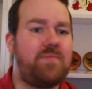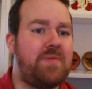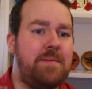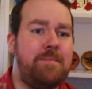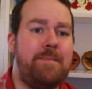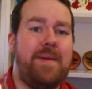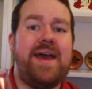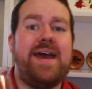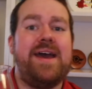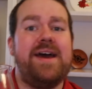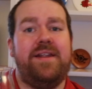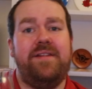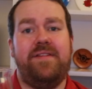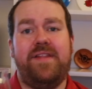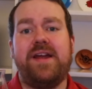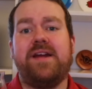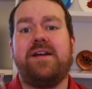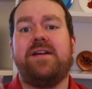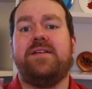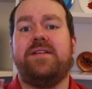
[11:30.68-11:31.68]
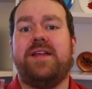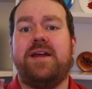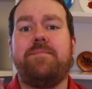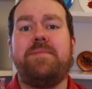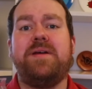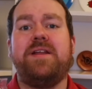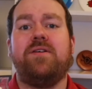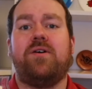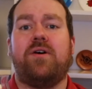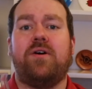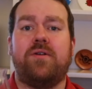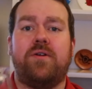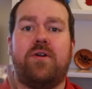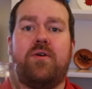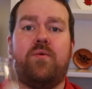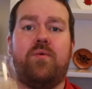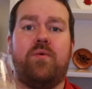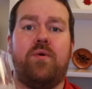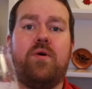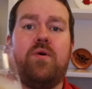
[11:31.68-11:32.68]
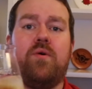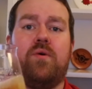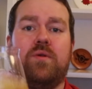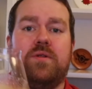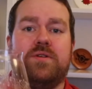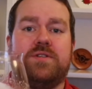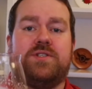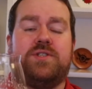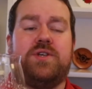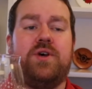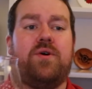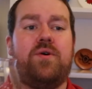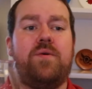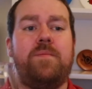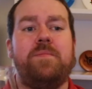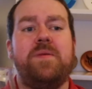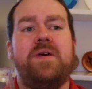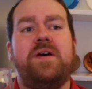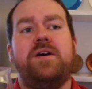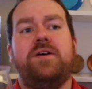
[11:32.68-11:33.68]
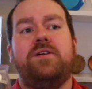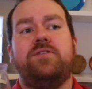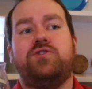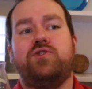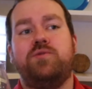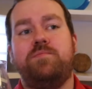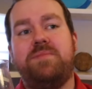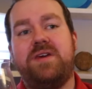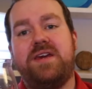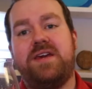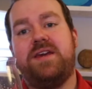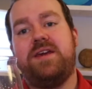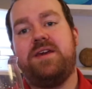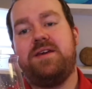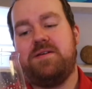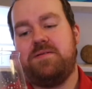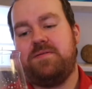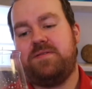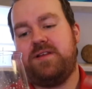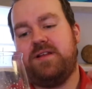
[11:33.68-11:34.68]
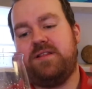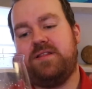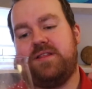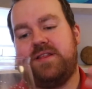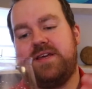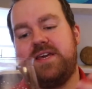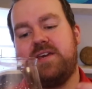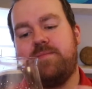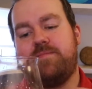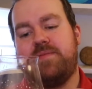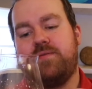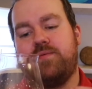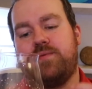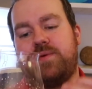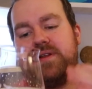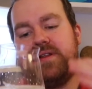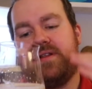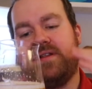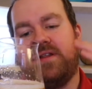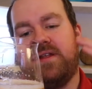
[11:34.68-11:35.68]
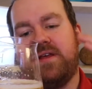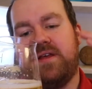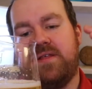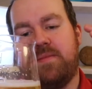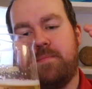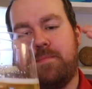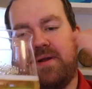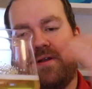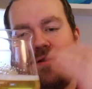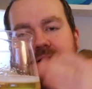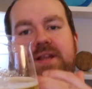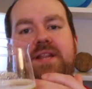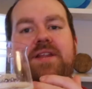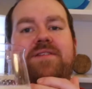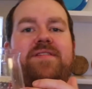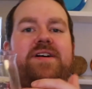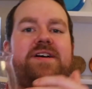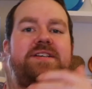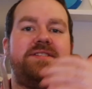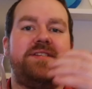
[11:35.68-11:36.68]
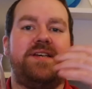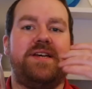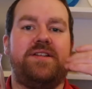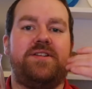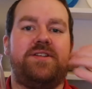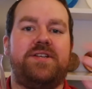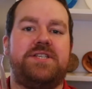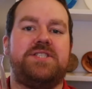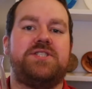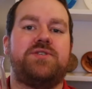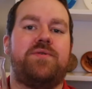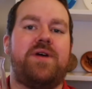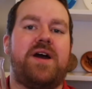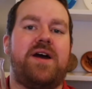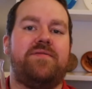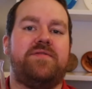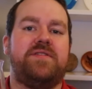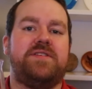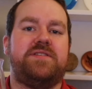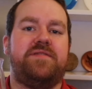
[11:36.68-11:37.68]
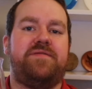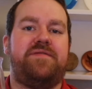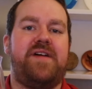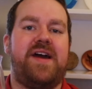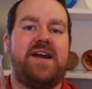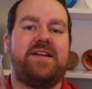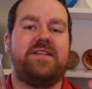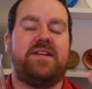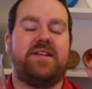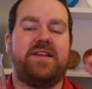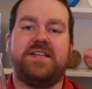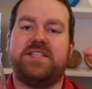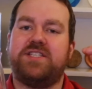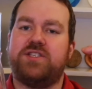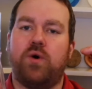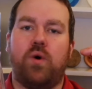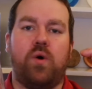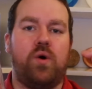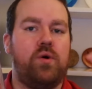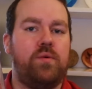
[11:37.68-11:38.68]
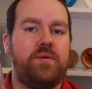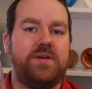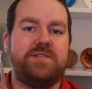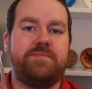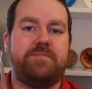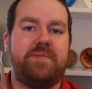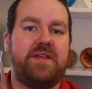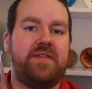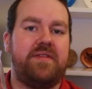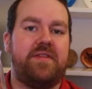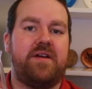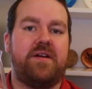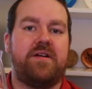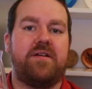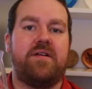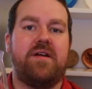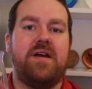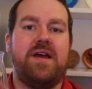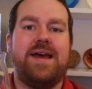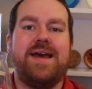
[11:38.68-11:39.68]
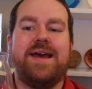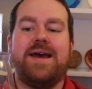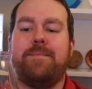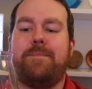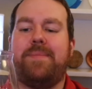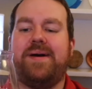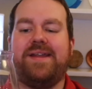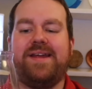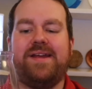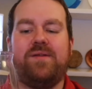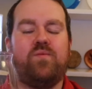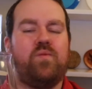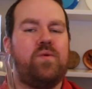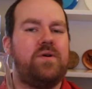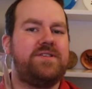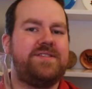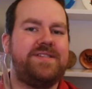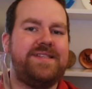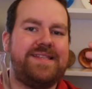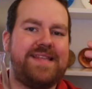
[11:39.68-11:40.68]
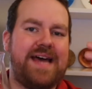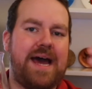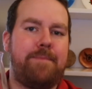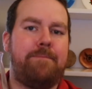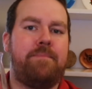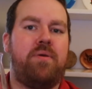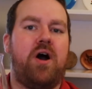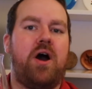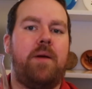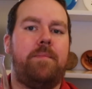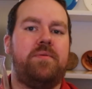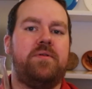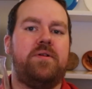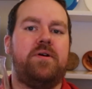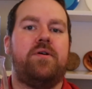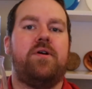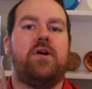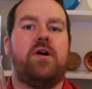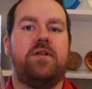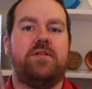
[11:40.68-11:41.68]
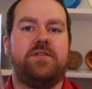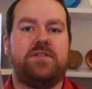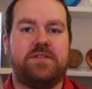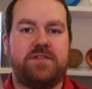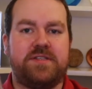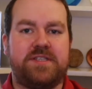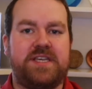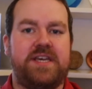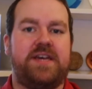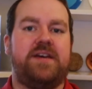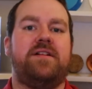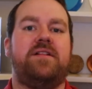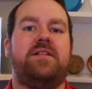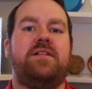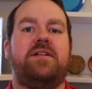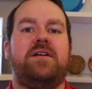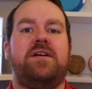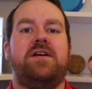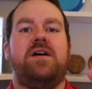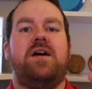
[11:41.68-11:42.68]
Man, they've been on a roll. So, to me, the link between Berliner Weisse and Discraft is the fact that it's always been there, but it wasn't that popular until